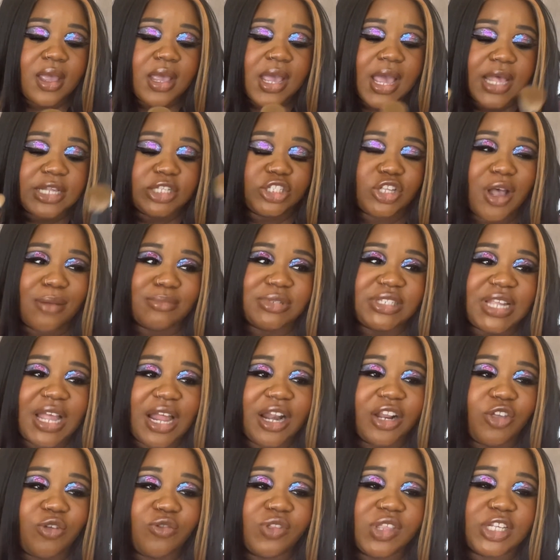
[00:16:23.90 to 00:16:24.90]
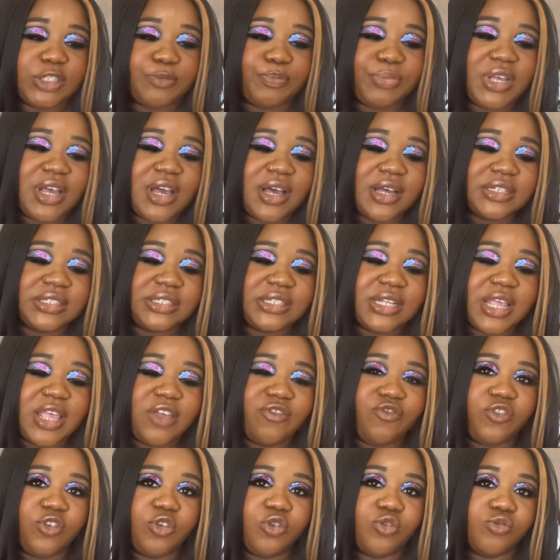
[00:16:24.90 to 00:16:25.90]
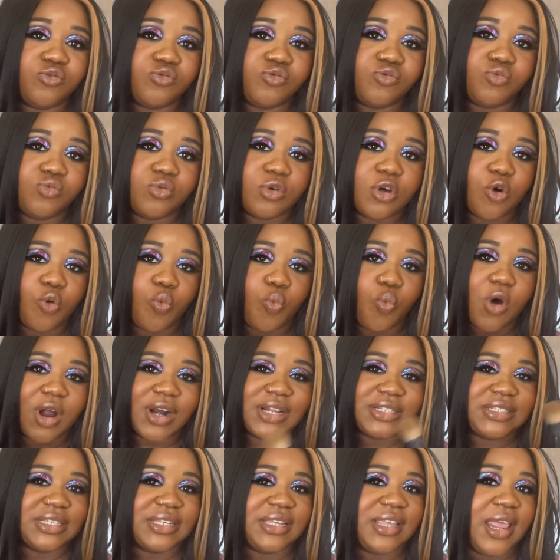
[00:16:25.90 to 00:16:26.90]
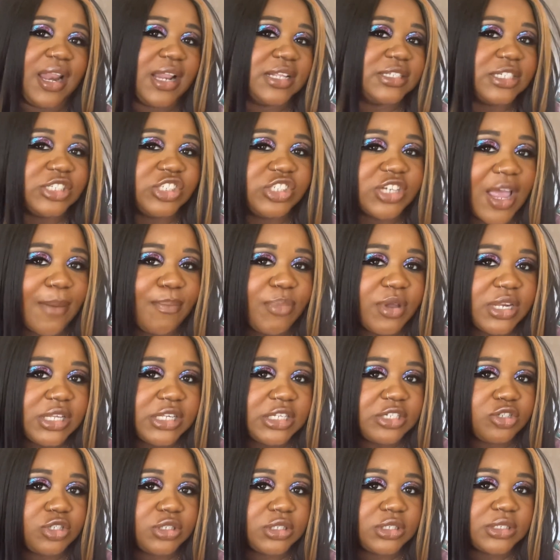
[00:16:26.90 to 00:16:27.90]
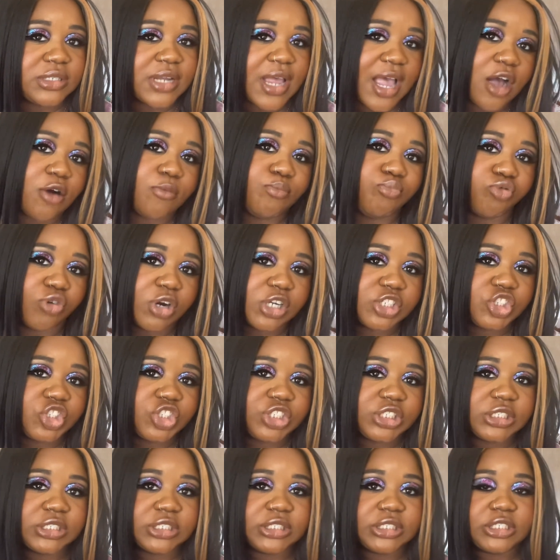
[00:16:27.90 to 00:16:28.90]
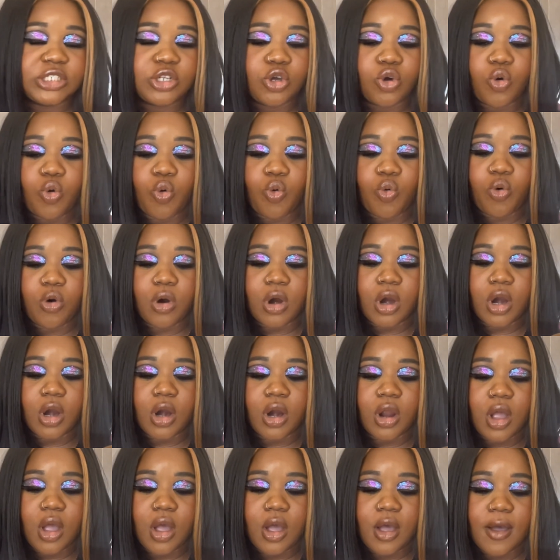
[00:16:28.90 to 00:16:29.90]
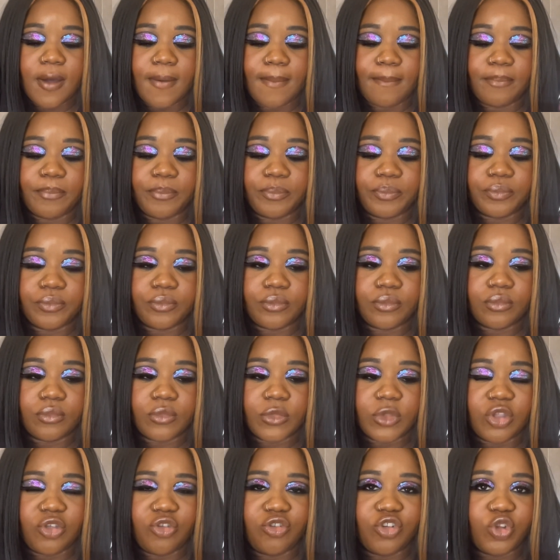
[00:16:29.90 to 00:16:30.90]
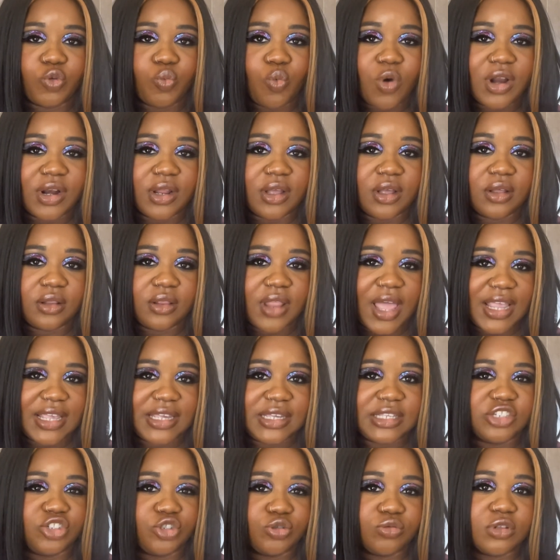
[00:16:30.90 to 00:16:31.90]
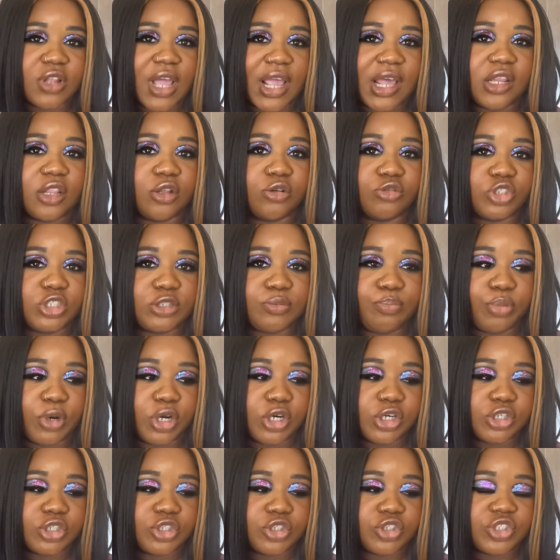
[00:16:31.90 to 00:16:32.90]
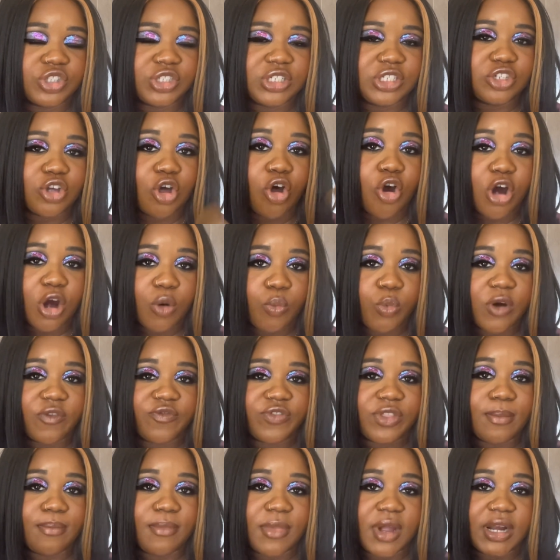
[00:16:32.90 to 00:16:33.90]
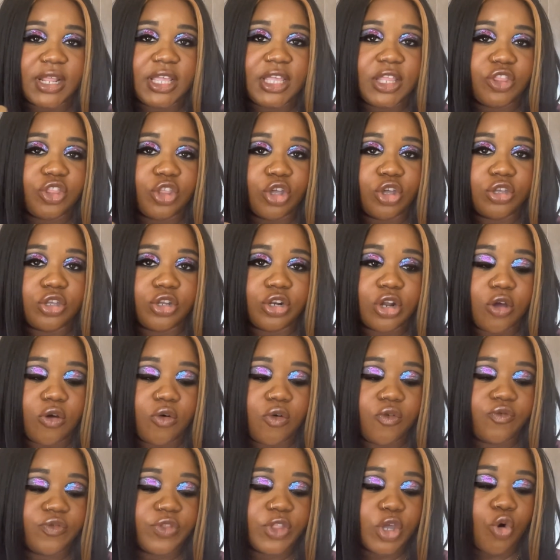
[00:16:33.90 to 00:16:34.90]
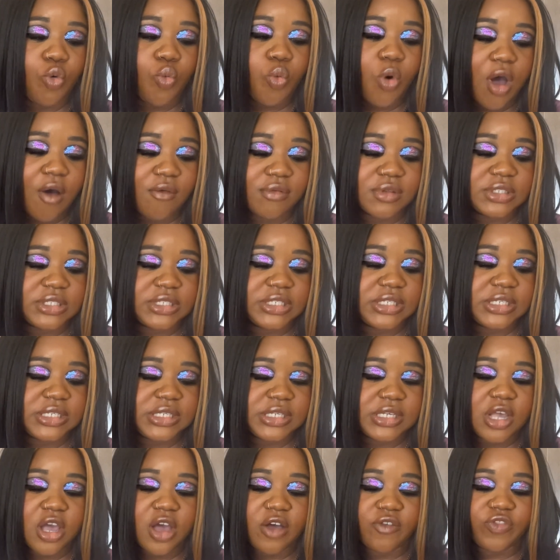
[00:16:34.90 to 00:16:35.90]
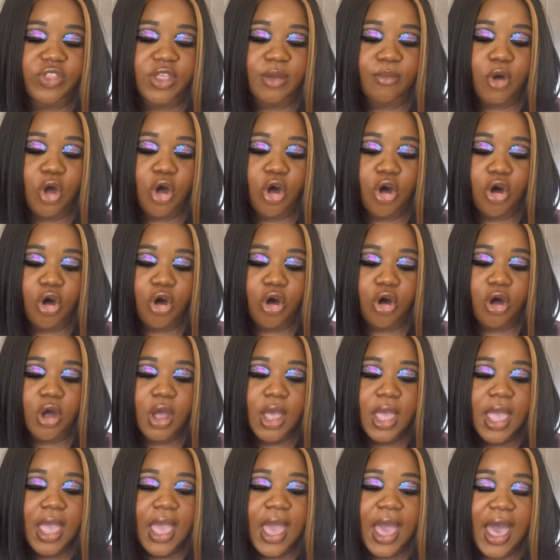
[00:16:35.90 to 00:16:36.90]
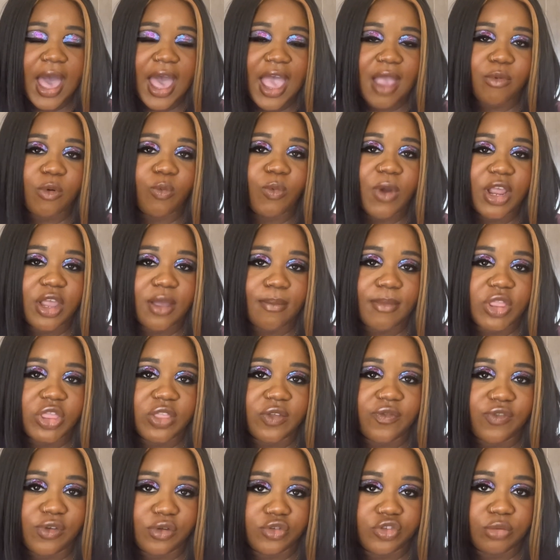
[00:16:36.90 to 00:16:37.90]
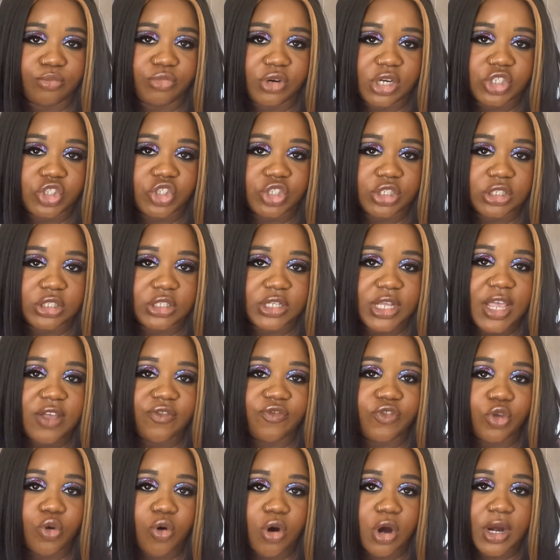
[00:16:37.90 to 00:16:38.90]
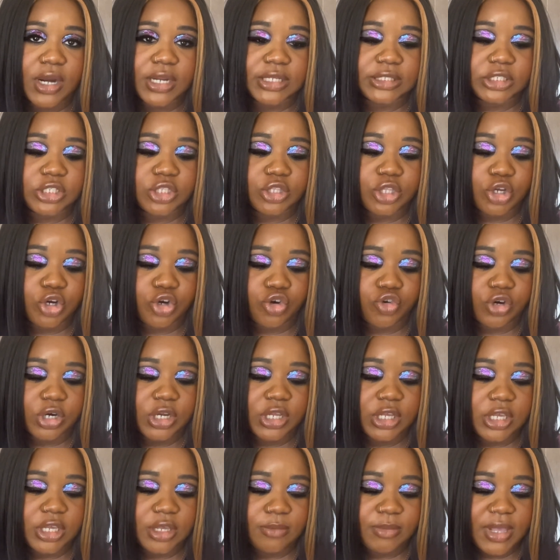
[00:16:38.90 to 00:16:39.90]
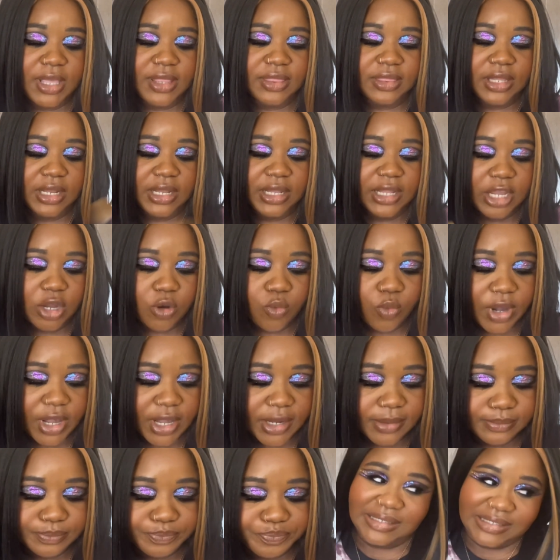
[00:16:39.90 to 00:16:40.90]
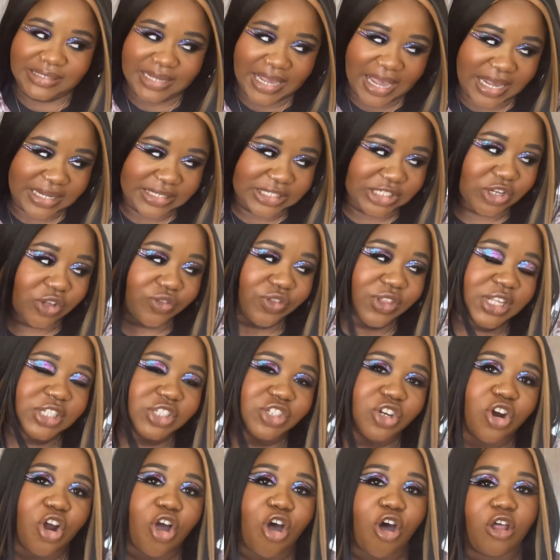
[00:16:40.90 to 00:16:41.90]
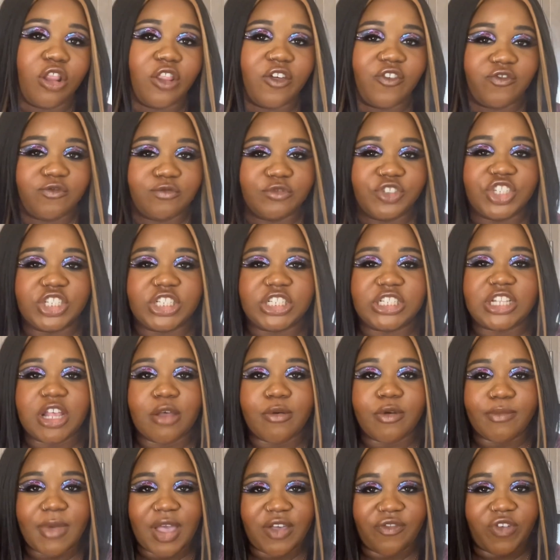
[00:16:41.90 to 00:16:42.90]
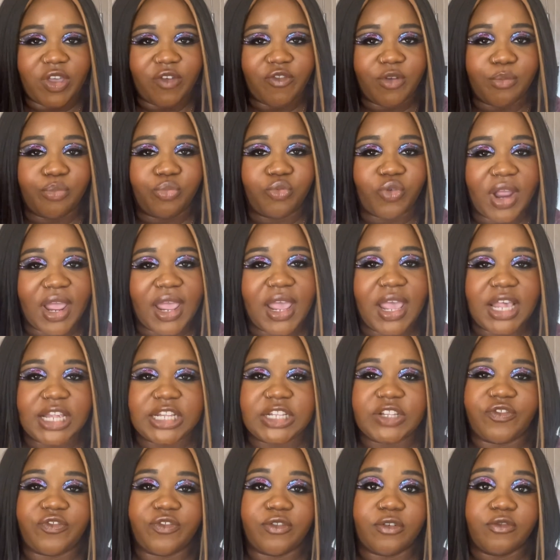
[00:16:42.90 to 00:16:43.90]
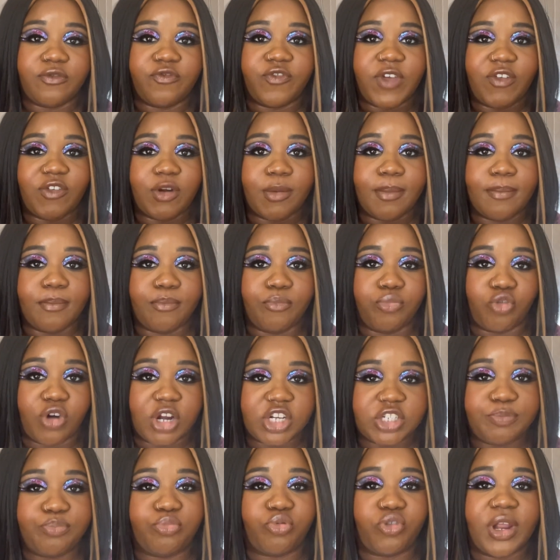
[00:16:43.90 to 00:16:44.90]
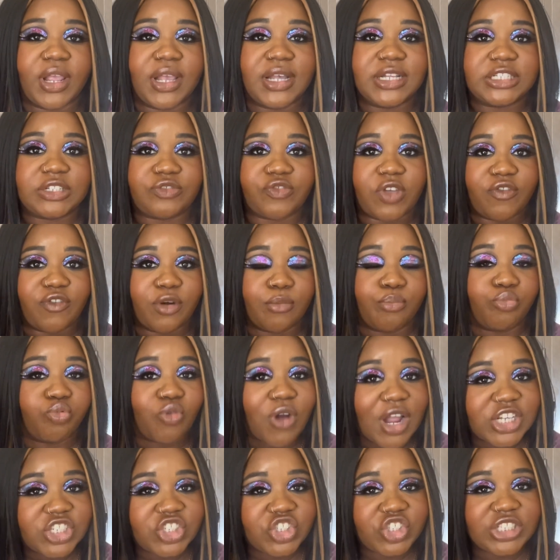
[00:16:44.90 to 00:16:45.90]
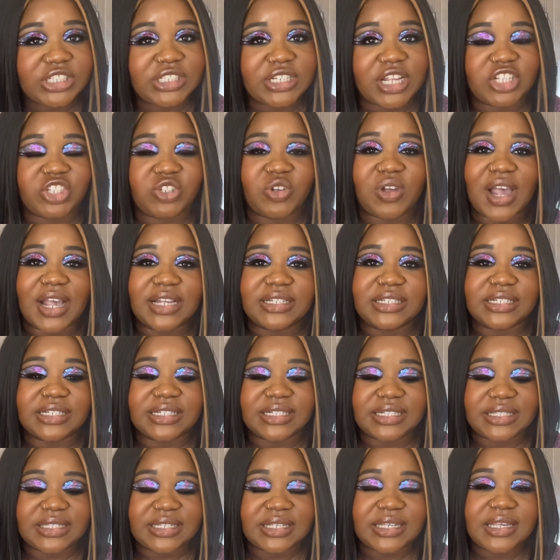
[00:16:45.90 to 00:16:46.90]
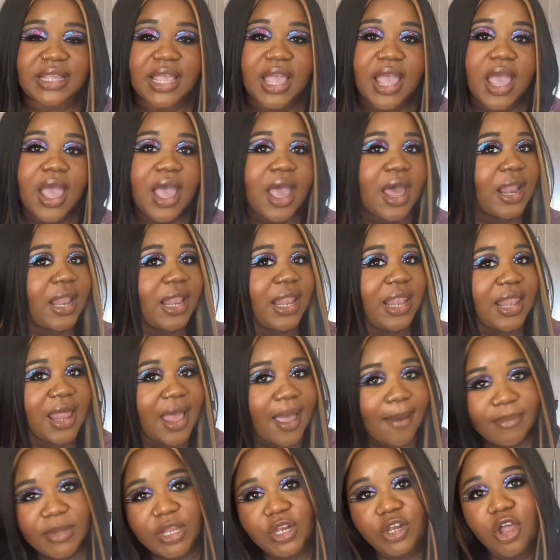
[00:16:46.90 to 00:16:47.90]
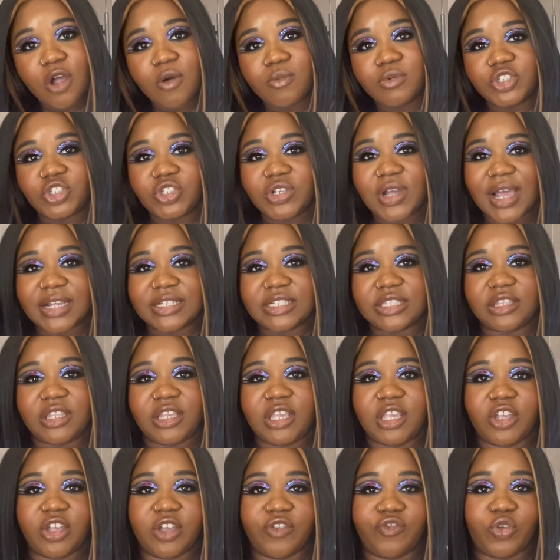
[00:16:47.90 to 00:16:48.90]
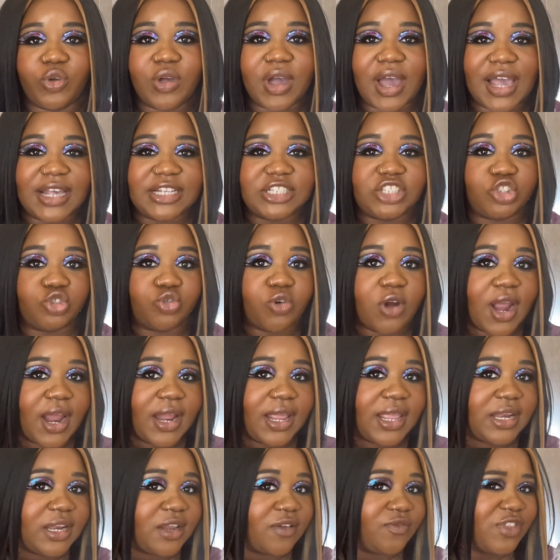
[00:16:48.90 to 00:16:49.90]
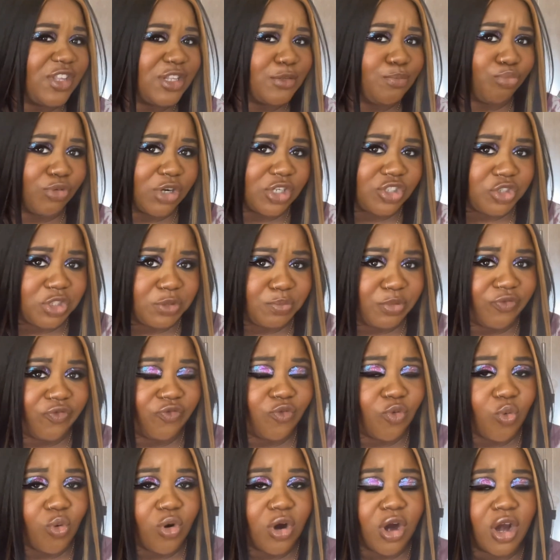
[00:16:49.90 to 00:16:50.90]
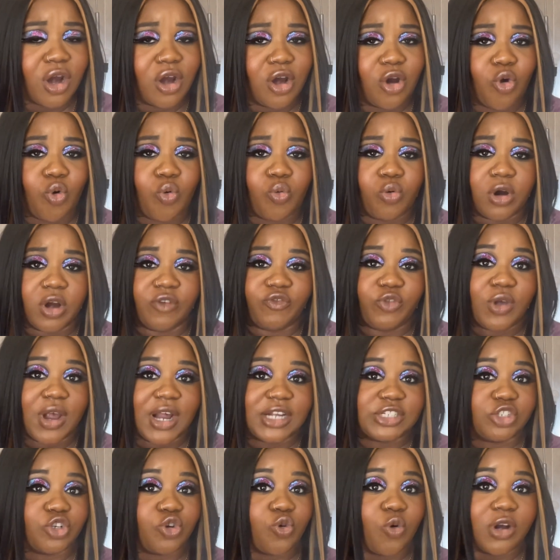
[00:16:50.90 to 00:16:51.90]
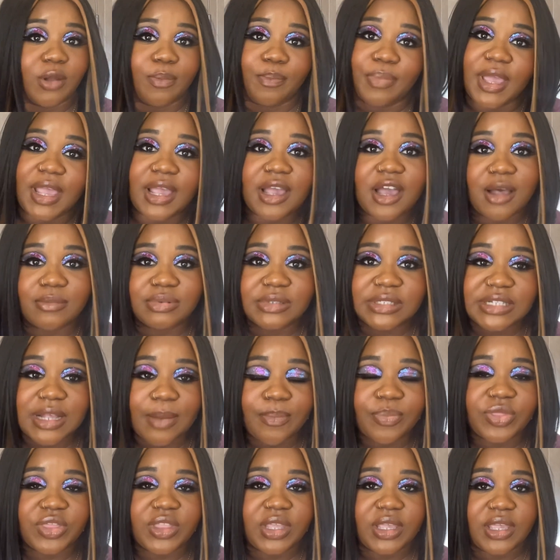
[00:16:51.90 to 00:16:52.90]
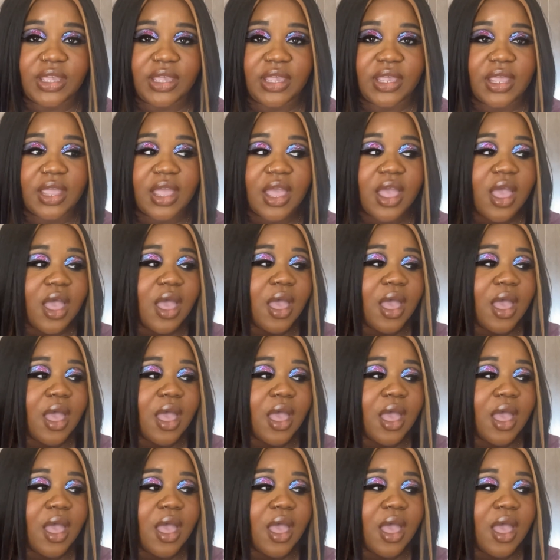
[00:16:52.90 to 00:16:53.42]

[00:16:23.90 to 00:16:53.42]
so I'm telling you this because if you wanted to get into Japanese style brushes, or you just want to like do like a little splurge, these are worth the money. The, you know, the quality of them all, I would recommend the Fusion brushes if you are into the cream and the liquid. Yes, so these are all of just some of my favorite brands, favorite brush brands, favorite brushes. As you guys can see, let me know what you guys think, if you guys tried any of these brushes before, or if you guys are going to pick up something.